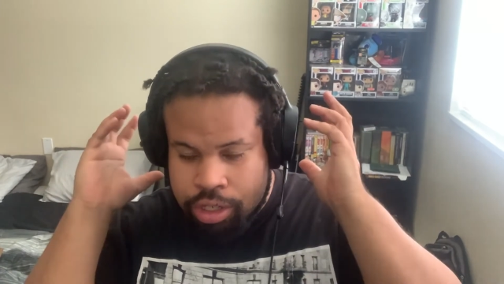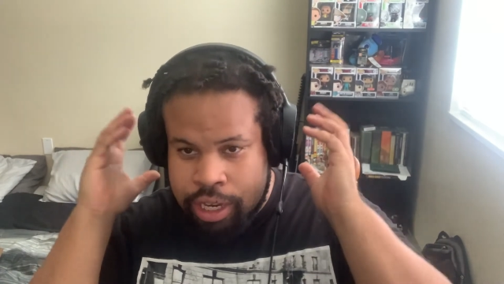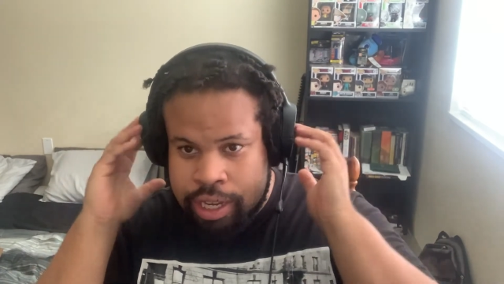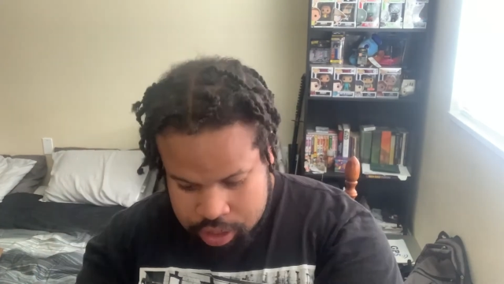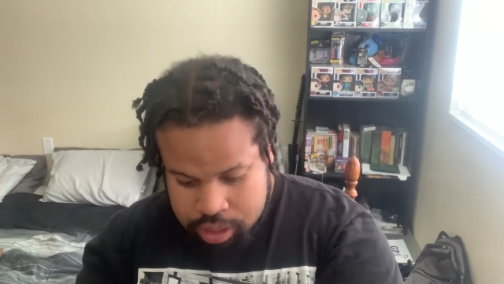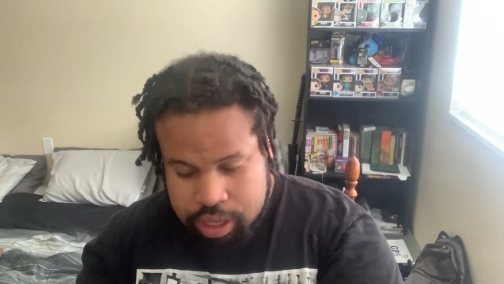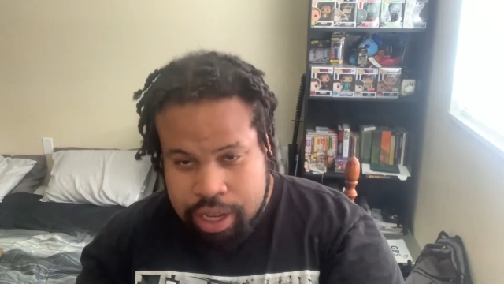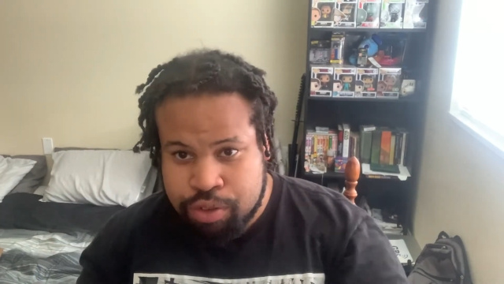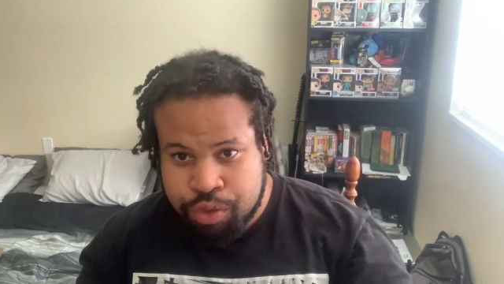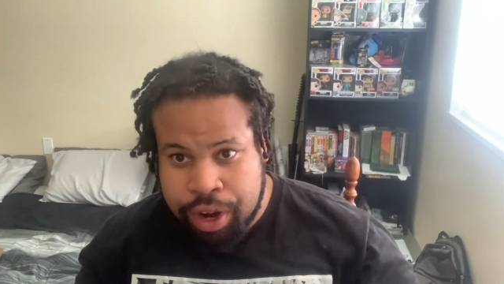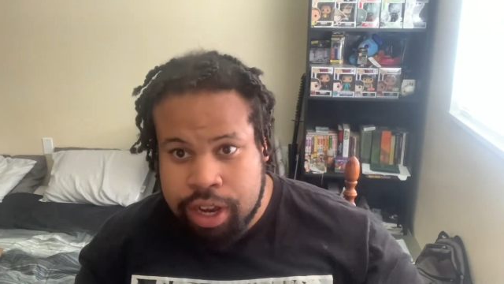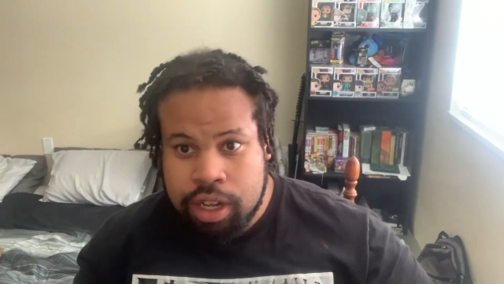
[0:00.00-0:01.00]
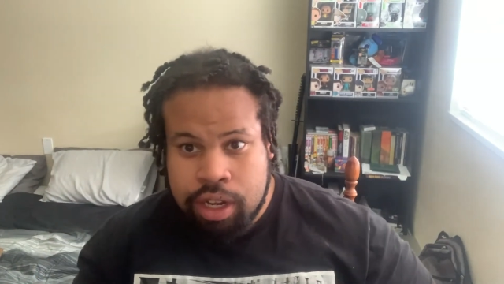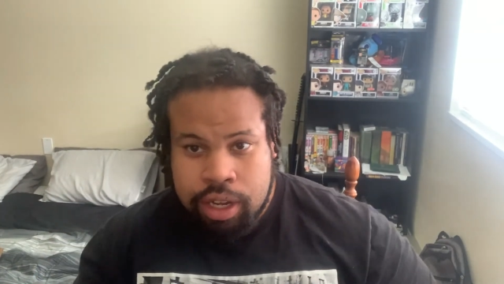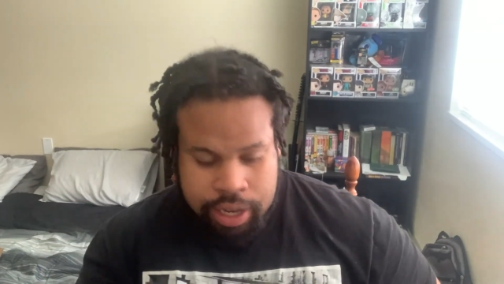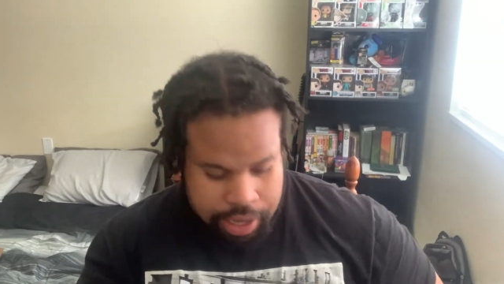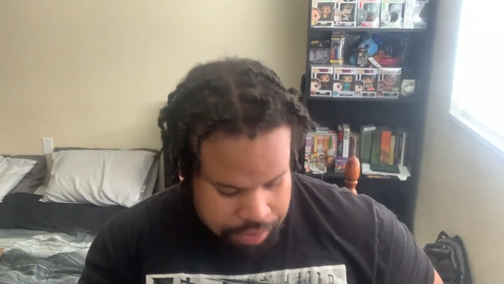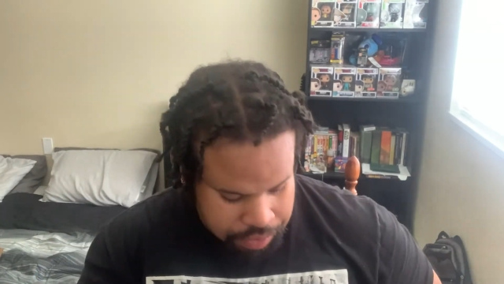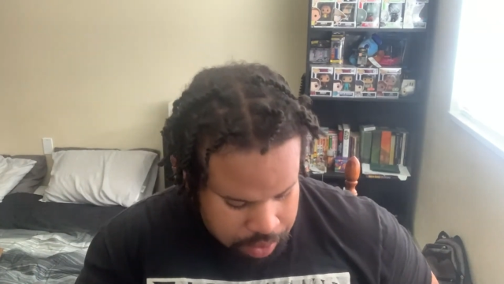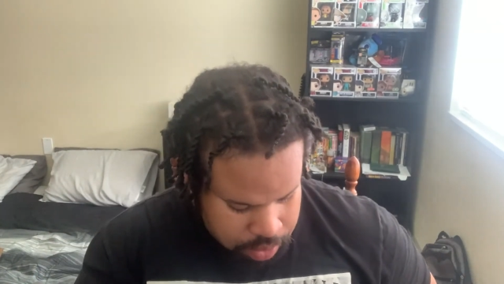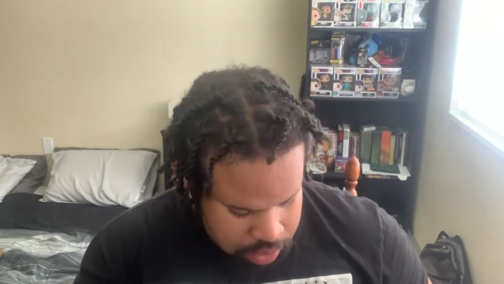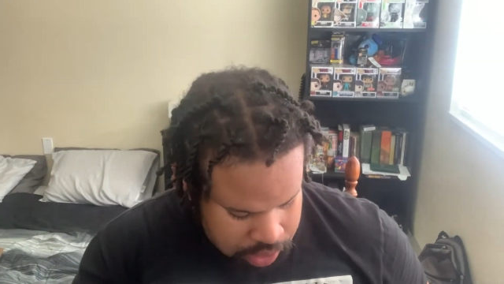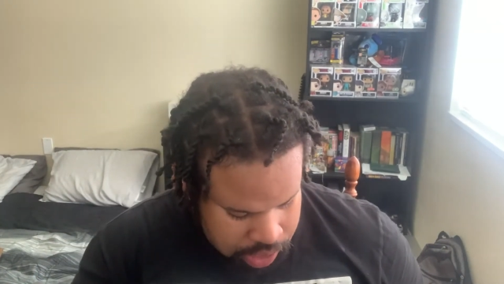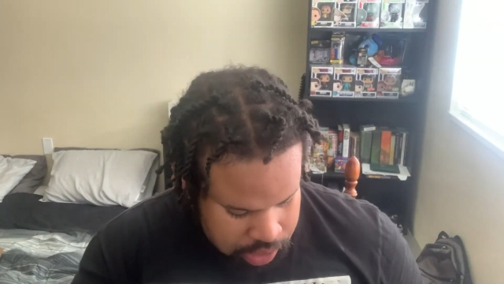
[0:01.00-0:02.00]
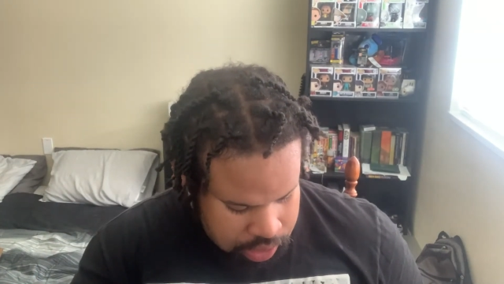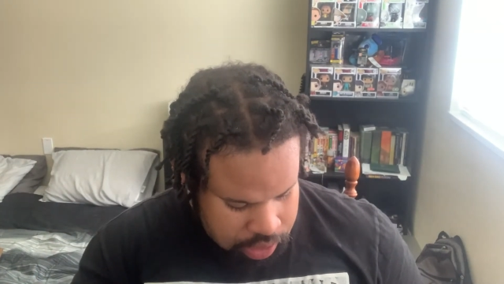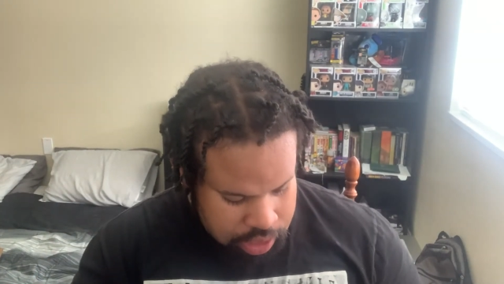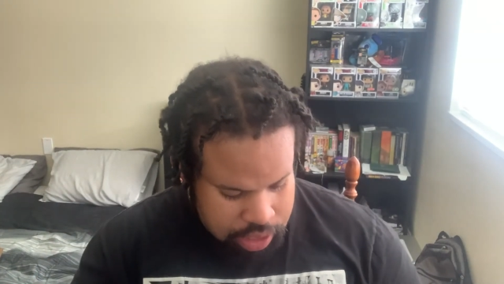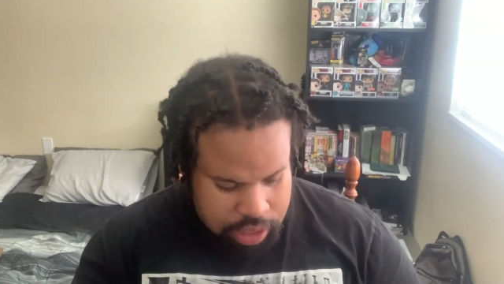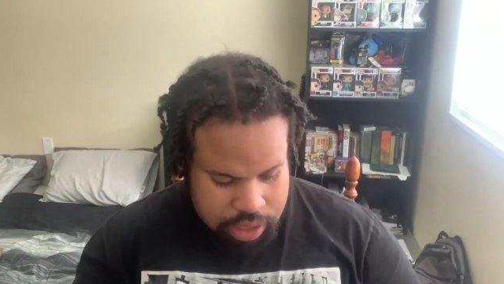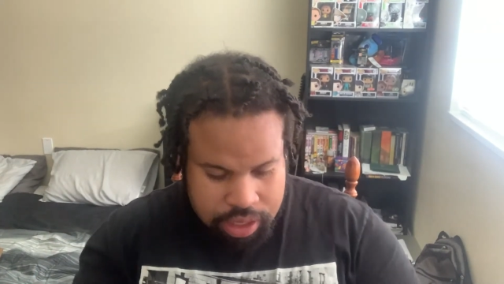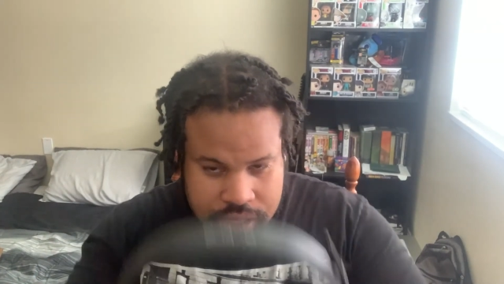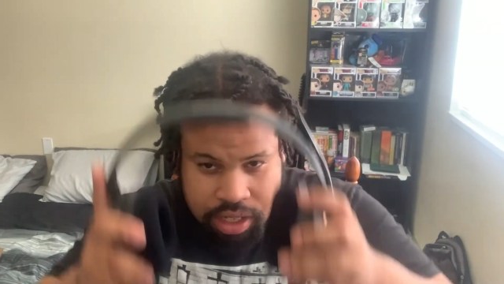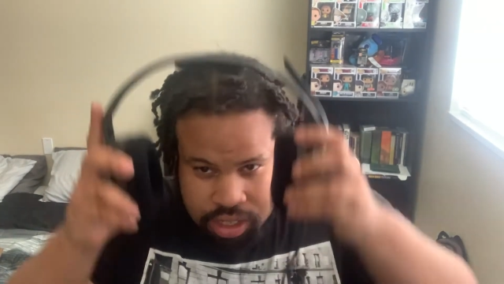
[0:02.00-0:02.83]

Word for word: They look like regular headphones. Now, these